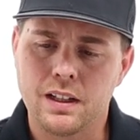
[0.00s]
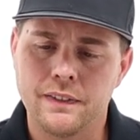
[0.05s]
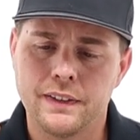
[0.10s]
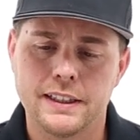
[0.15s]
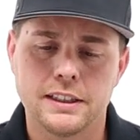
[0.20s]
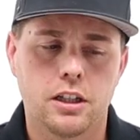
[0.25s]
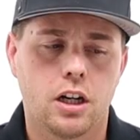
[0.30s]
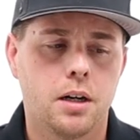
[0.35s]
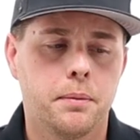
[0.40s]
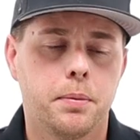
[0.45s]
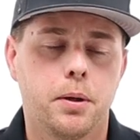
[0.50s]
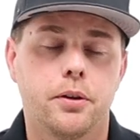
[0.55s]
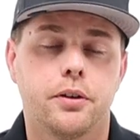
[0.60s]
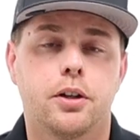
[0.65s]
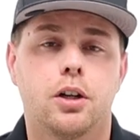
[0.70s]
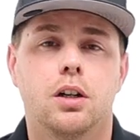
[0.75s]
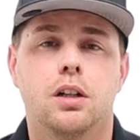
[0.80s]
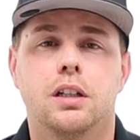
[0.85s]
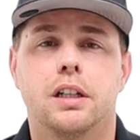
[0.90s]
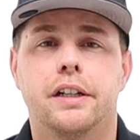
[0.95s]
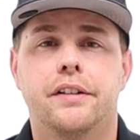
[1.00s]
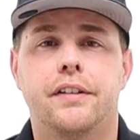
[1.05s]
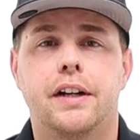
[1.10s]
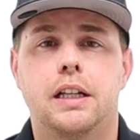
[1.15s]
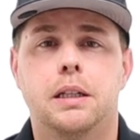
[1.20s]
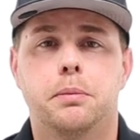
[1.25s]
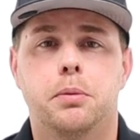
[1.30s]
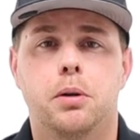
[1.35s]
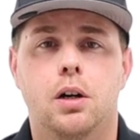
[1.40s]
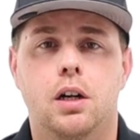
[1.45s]
These are both currently
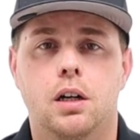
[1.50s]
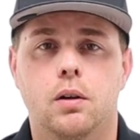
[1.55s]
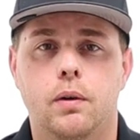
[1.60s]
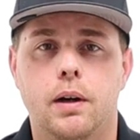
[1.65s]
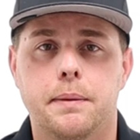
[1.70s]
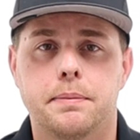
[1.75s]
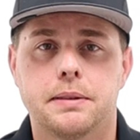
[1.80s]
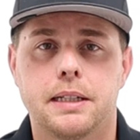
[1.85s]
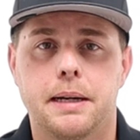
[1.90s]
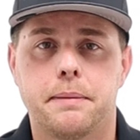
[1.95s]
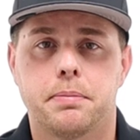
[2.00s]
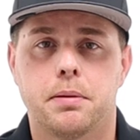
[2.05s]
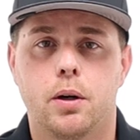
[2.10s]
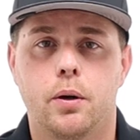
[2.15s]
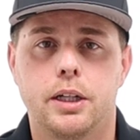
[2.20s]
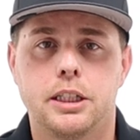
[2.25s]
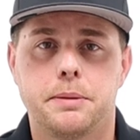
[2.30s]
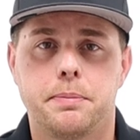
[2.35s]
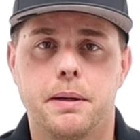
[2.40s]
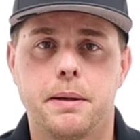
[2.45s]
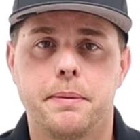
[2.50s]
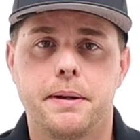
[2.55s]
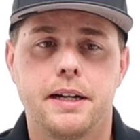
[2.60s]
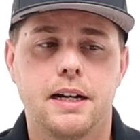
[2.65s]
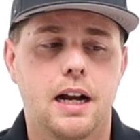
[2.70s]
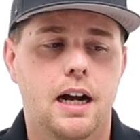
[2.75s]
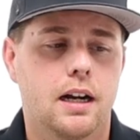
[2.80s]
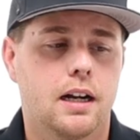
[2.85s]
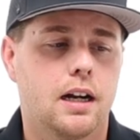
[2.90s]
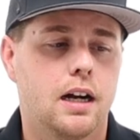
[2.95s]
available on our website,
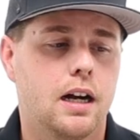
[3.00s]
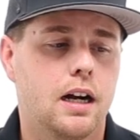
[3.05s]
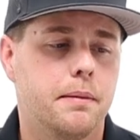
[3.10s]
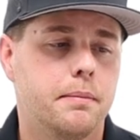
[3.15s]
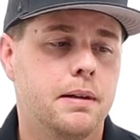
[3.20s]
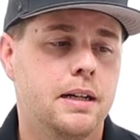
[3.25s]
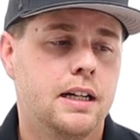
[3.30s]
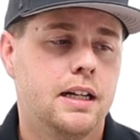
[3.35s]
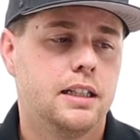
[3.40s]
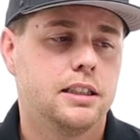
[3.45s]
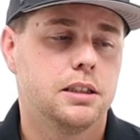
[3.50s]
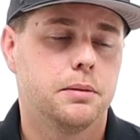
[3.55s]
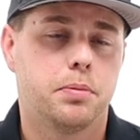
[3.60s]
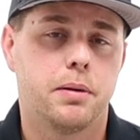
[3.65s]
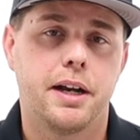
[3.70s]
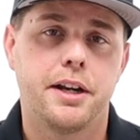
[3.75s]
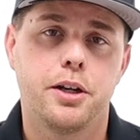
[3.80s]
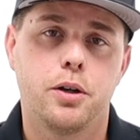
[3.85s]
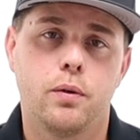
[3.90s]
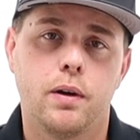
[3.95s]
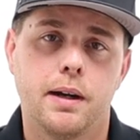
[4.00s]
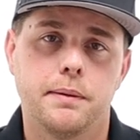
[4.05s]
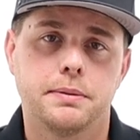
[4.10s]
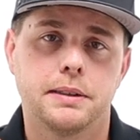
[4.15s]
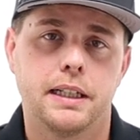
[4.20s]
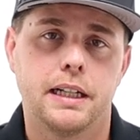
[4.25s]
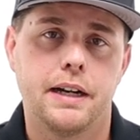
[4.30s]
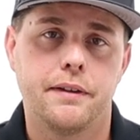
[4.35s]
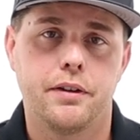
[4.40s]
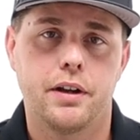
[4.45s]
proedgepb.com. It's a brand new
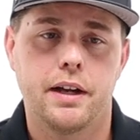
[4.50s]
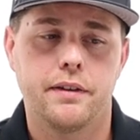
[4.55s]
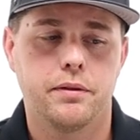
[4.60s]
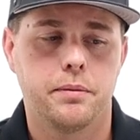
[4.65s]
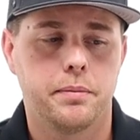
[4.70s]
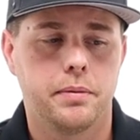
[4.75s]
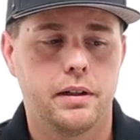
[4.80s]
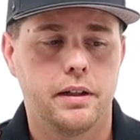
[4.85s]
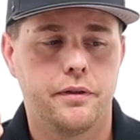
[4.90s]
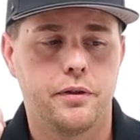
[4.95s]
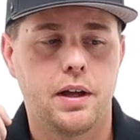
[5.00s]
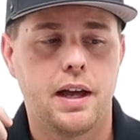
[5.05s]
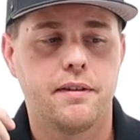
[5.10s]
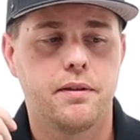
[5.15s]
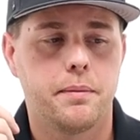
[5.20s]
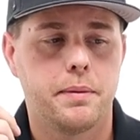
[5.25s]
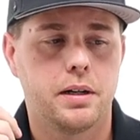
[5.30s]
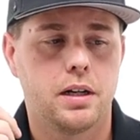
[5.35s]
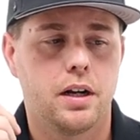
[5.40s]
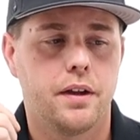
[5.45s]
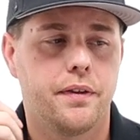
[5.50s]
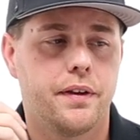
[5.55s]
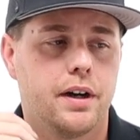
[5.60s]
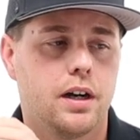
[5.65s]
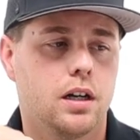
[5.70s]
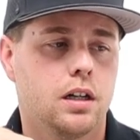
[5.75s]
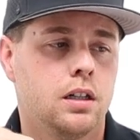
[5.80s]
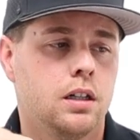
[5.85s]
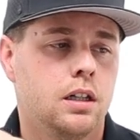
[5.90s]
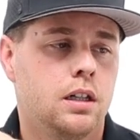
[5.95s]
website if you haven't, if you haven't been on
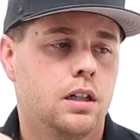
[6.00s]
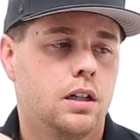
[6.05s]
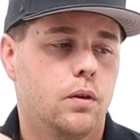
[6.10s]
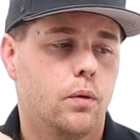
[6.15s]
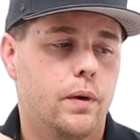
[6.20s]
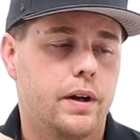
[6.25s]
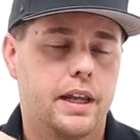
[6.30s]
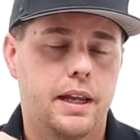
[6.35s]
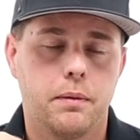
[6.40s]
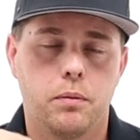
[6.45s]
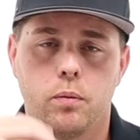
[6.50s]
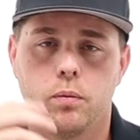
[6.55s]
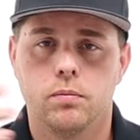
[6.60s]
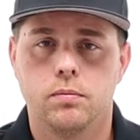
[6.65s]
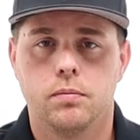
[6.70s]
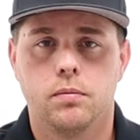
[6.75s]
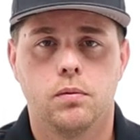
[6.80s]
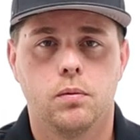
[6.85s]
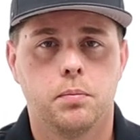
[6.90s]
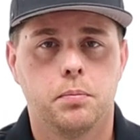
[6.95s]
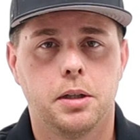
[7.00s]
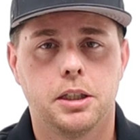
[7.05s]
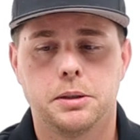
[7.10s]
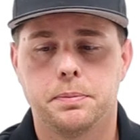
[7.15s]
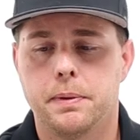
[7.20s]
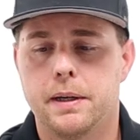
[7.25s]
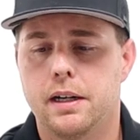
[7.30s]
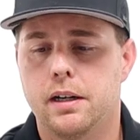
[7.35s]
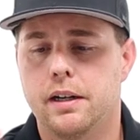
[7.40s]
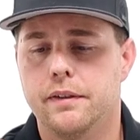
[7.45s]
there. We keep
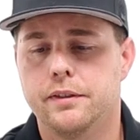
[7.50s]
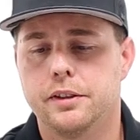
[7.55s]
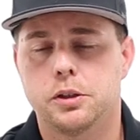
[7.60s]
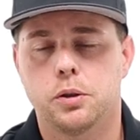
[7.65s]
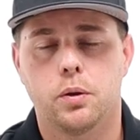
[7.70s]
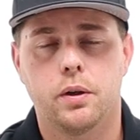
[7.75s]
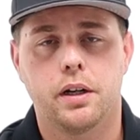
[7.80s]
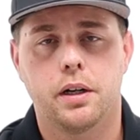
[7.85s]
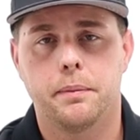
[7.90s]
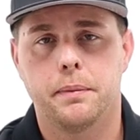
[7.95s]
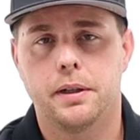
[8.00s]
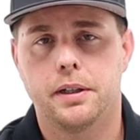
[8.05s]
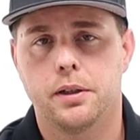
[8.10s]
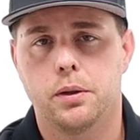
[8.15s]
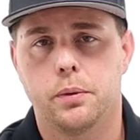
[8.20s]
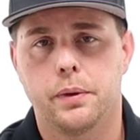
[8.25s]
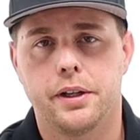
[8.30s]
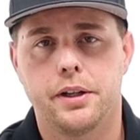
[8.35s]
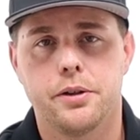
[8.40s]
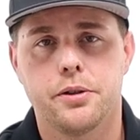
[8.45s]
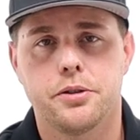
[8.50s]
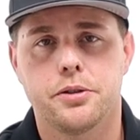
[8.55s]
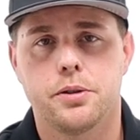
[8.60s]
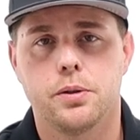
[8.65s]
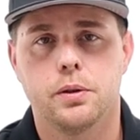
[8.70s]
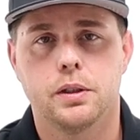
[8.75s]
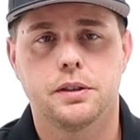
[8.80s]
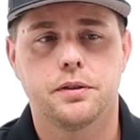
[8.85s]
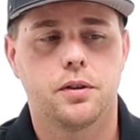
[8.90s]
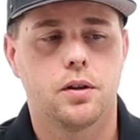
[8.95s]
much better inventory compared to what we used
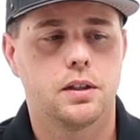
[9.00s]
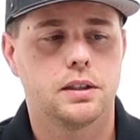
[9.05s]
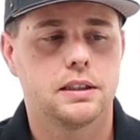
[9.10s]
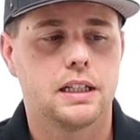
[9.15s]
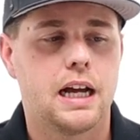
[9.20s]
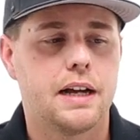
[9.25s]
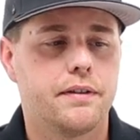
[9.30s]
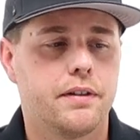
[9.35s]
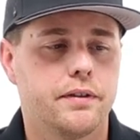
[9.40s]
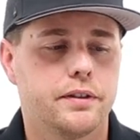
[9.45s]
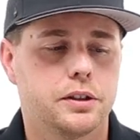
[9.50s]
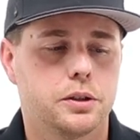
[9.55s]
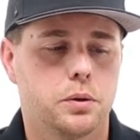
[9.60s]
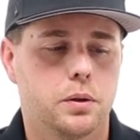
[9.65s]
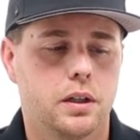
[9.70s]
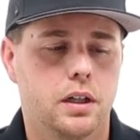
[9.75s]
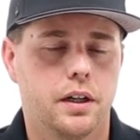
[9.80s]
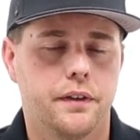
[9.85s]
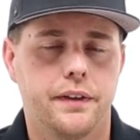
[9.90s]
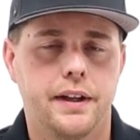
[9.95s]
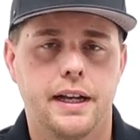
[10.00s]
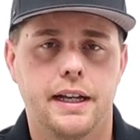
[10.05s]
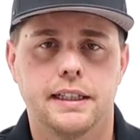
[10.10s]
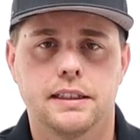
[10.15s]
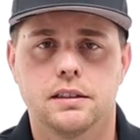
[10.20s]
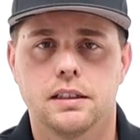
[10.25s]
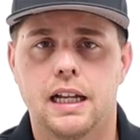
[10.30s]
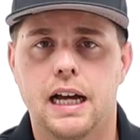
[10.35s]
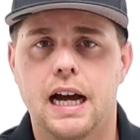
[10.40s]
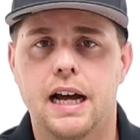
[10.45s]
to as far as live inventory on that.
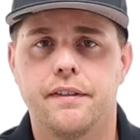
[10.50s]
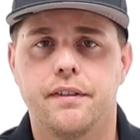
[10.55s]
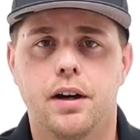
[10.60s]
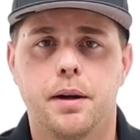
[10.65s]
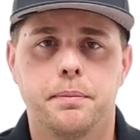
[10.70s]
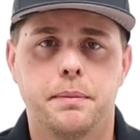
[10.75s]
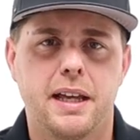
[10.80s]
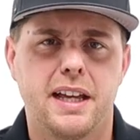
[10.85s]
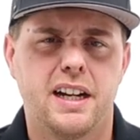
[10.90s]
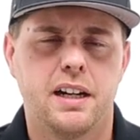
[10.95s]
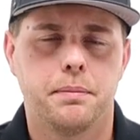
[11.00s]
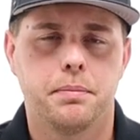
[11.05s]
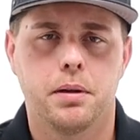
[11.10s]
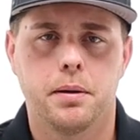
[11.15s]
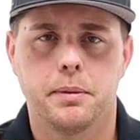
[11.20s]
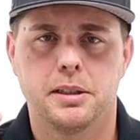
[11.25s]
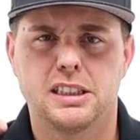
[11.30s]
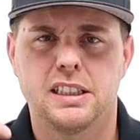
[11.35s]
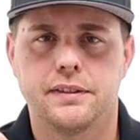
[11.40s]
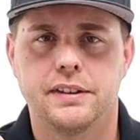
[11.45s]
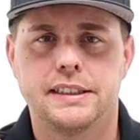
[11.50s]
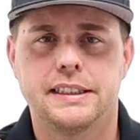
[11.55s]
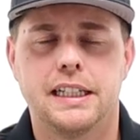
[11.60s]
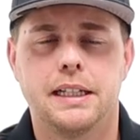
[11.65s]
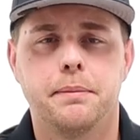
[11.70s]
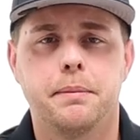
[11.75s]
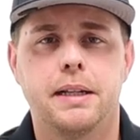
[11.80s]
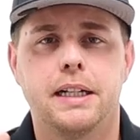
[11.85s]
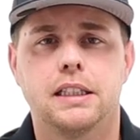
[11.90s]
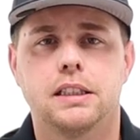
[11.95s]
It's live, updated pretty much every
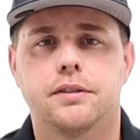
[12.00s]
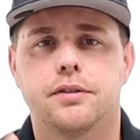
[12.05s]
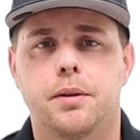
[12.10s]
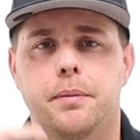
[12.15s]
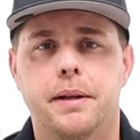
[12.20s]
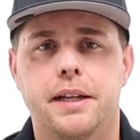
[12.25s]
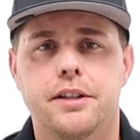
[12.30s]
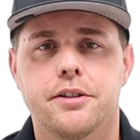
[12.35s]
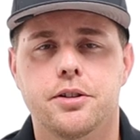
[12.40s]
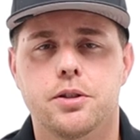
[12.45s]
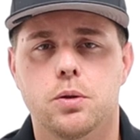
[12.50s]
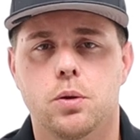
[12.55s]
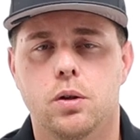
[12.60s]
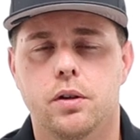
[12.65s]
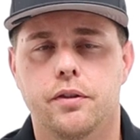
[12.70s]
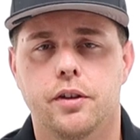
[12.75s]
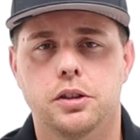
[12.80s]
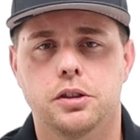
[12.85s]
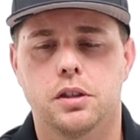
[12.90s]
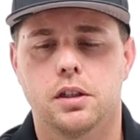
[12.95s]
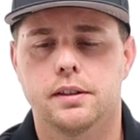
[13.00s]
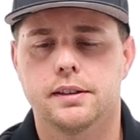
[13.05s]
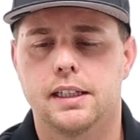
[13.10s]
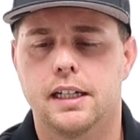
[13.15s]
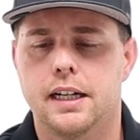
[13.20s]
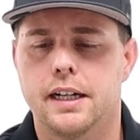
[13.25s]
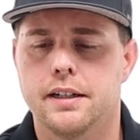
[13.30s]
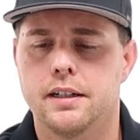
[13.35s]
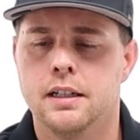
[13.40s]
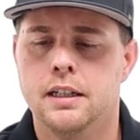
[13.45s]
10 minutes from in-store versus
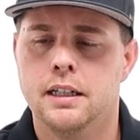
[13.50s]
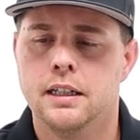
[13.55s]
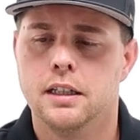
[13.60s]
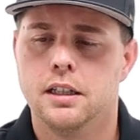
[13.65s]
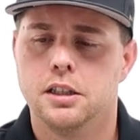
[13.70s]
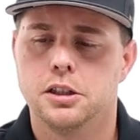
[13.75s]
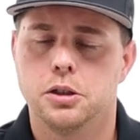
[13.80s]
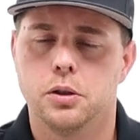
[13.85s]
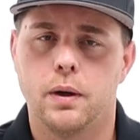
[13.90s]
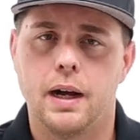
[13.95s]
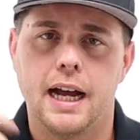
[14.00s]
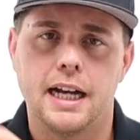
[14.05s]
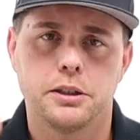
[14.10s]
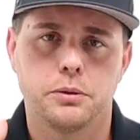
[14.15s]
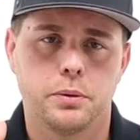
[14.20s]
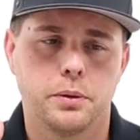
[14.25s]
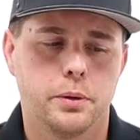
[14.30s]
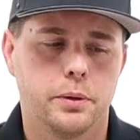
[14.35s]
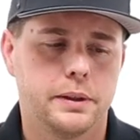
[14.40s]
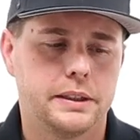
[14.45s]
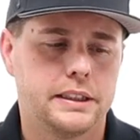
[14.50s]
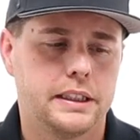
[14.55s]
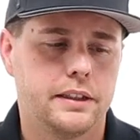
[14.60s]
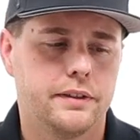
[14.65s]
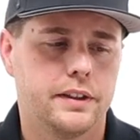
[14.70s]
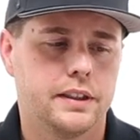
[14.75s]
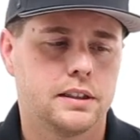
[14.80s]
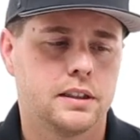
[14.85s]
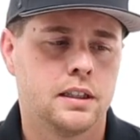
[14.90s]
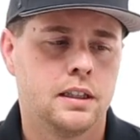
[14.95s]
online. So as we
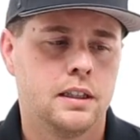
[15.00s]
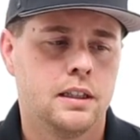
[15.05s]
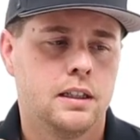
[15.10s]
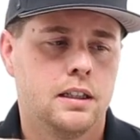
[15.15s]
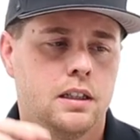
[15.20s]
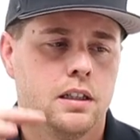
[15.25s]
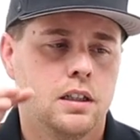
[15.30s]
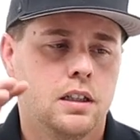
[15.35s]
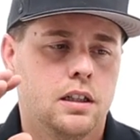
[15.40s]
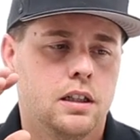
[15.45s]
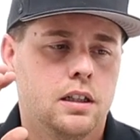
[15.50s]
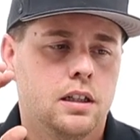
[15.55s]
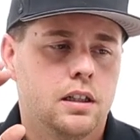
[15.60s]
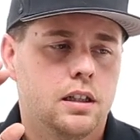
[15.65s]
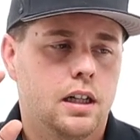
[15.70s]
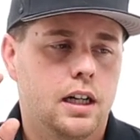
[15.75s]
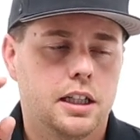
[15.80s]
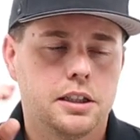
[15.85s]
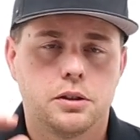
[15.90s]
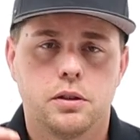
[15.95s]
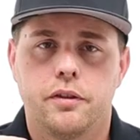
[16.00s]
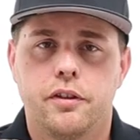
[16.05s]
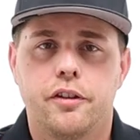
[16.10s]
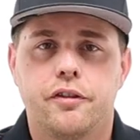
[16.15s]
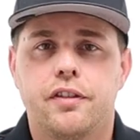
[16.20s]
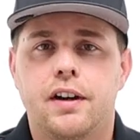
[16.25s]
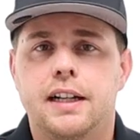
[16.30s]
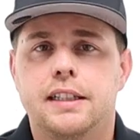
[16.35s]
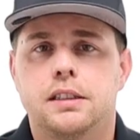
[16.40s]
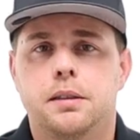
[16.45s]
receive it, also, if you
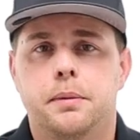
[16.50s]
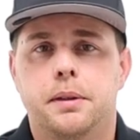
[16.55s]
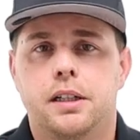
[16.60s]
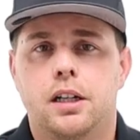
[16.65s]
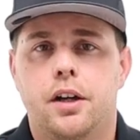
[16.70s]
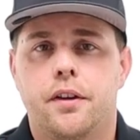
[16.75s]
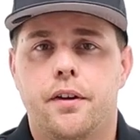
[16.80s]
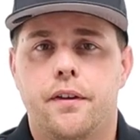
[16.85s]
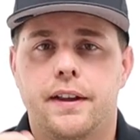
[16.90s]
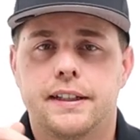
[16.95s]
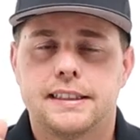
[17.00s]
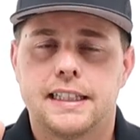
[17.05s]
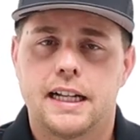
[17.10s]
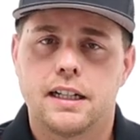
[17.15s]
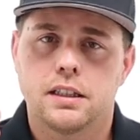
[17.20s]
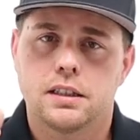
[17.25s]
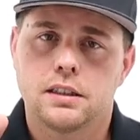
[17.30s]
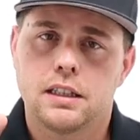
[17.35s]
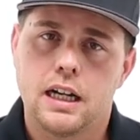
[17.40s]
find something on there that's out of